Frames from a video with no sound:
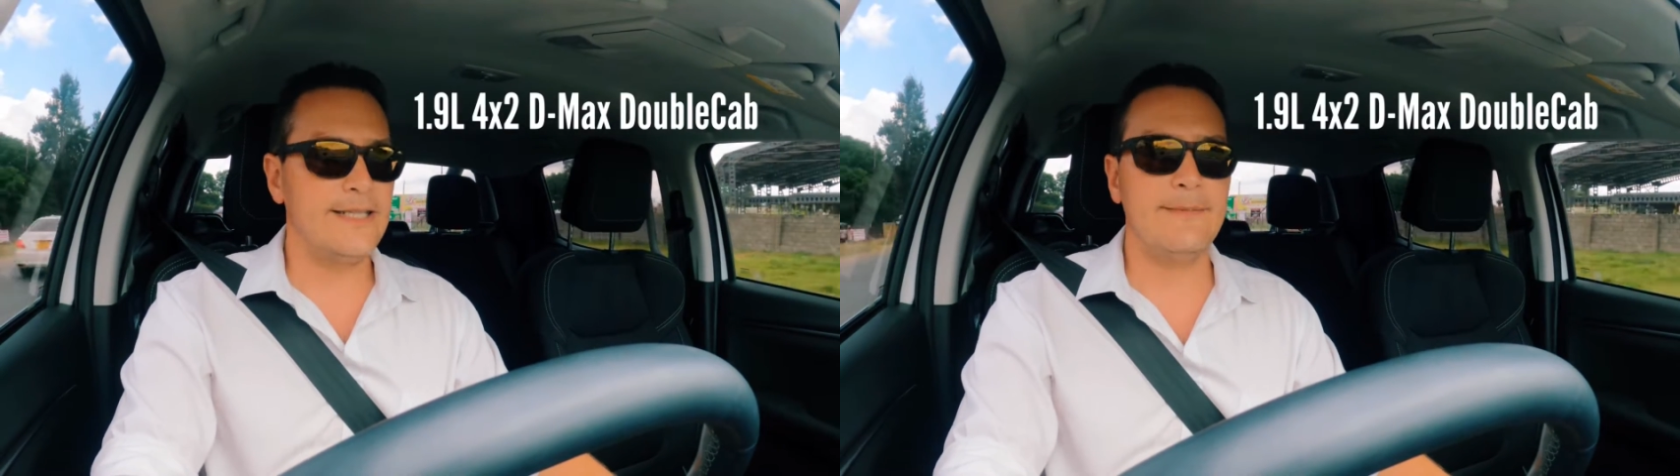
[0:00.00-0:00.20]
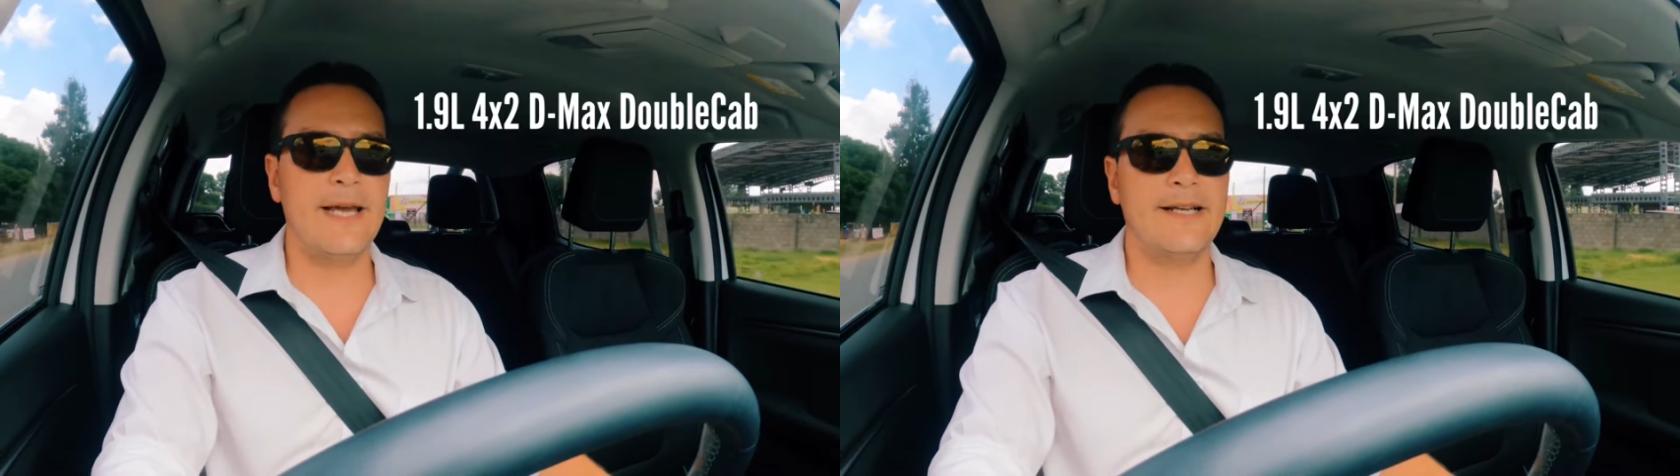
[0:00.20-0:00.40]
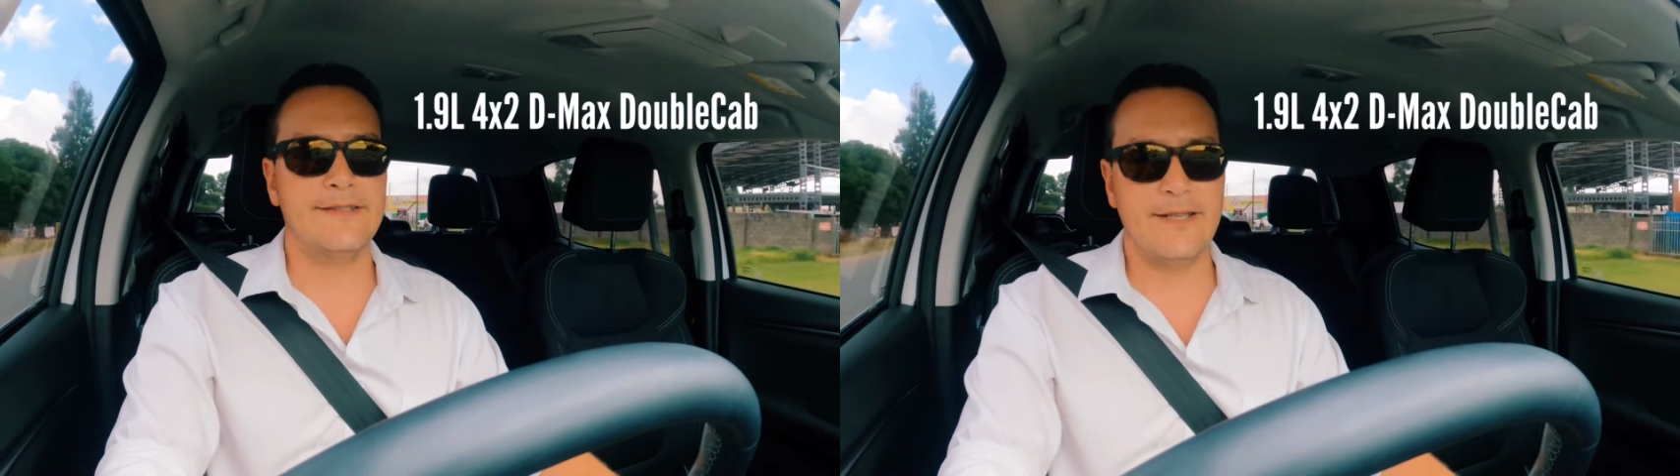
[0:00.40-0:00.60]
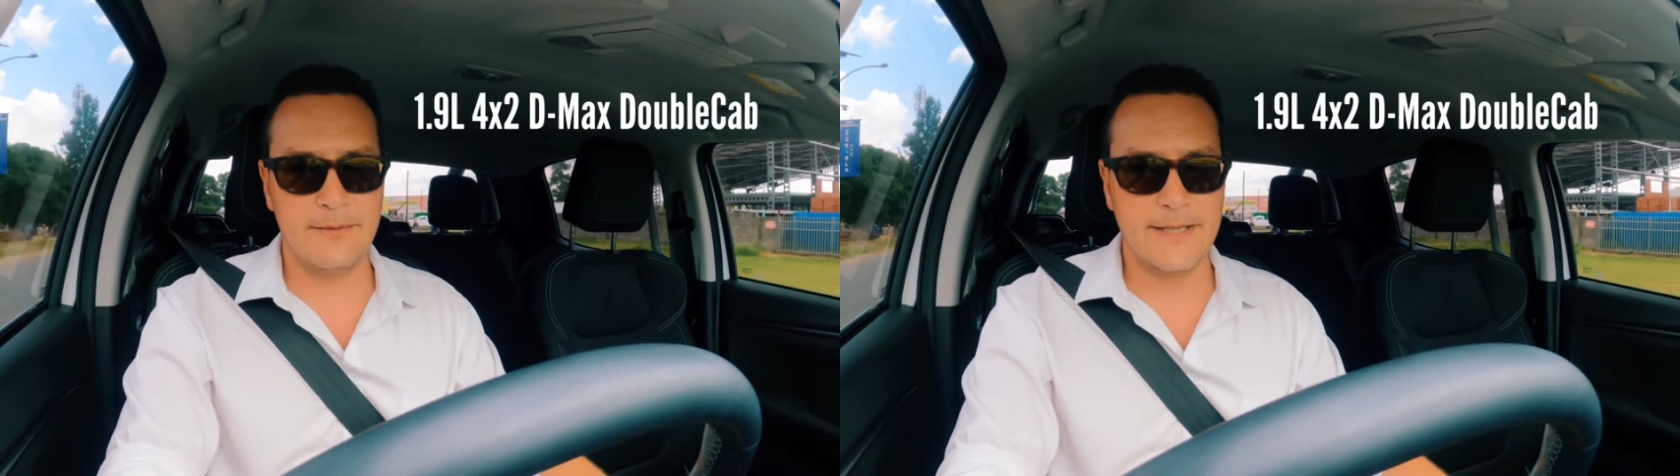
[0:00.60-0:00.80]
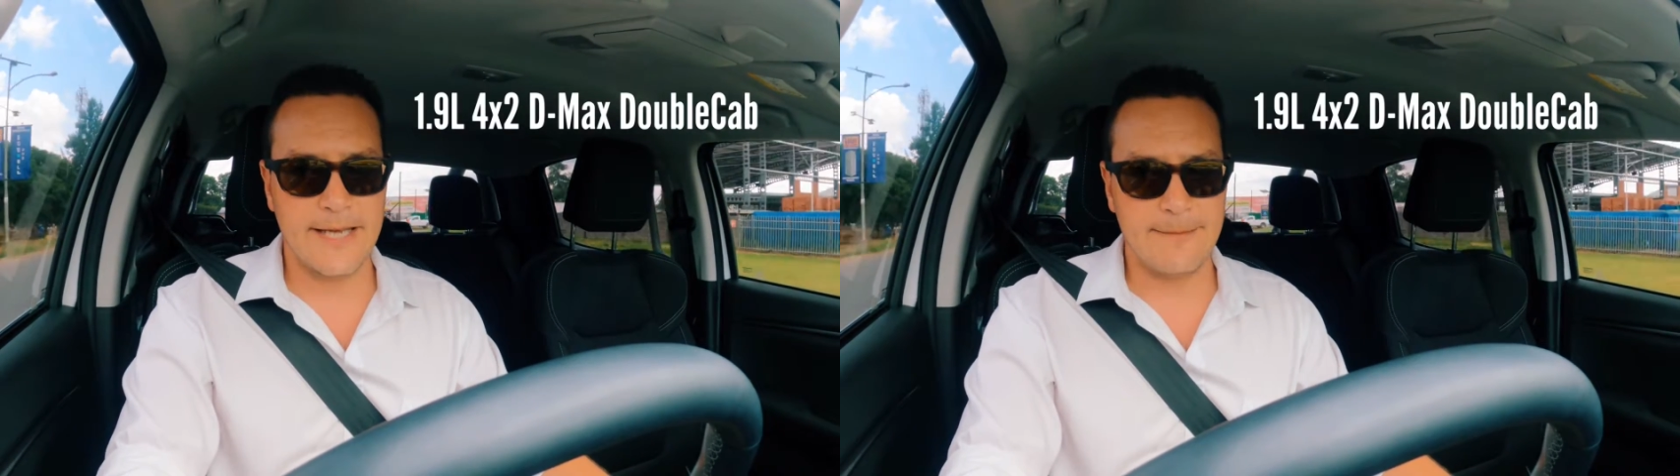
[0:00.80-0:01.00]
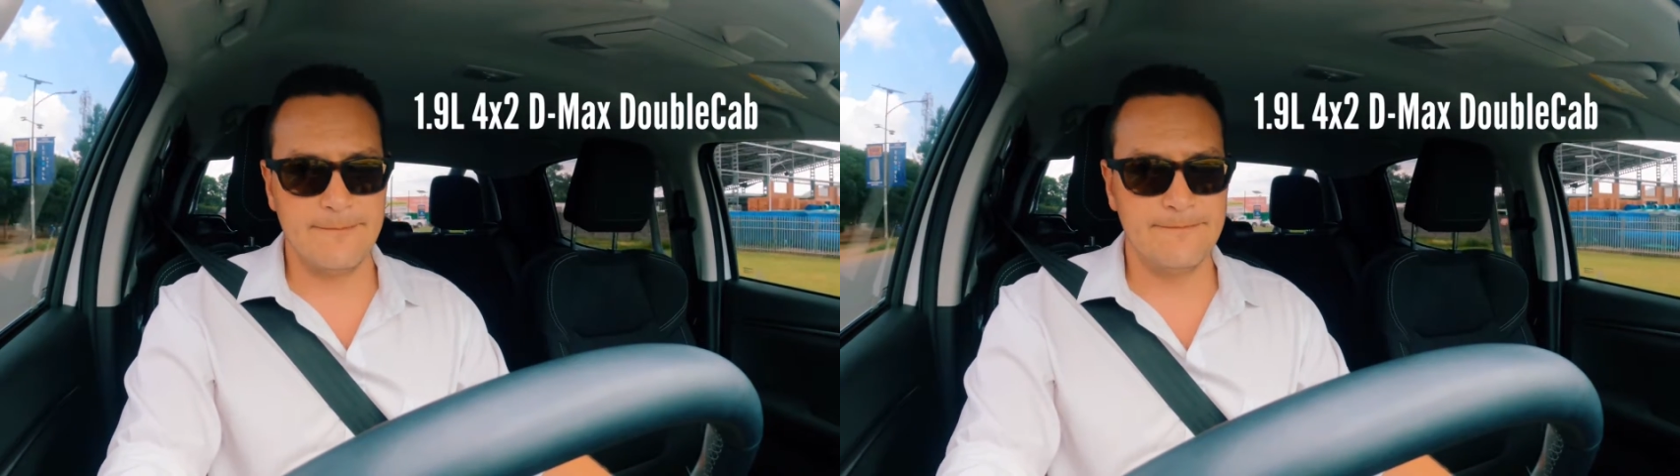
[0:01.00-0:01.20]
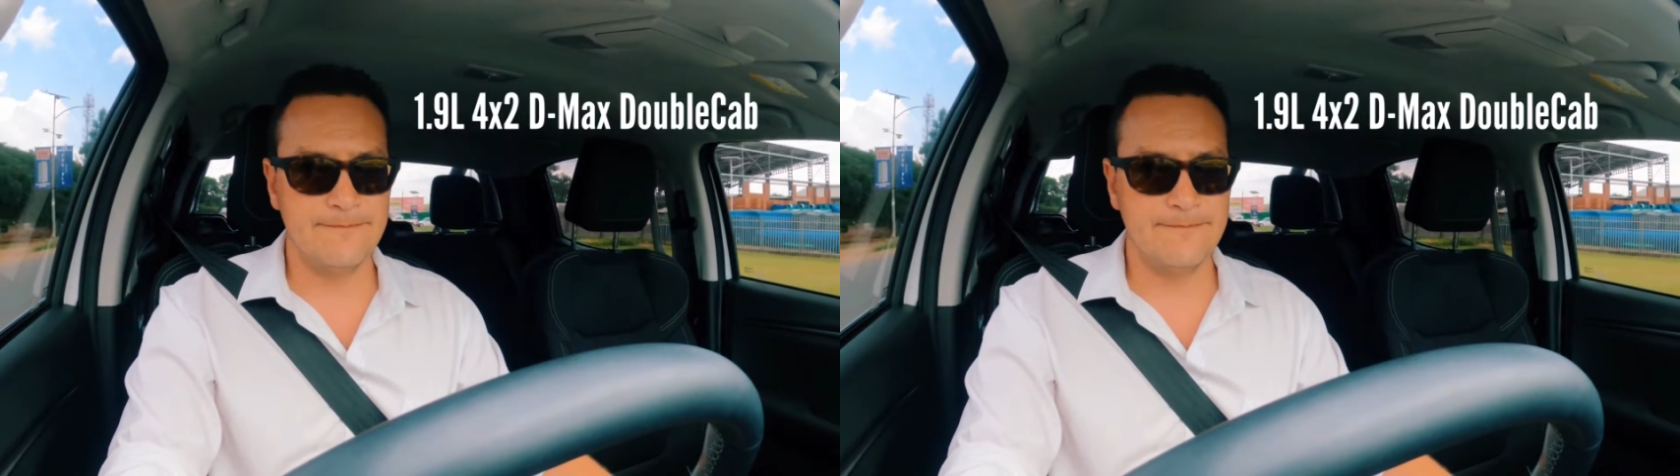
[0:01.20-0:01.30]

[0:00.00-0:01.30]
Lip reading: D-Max DoubleCab.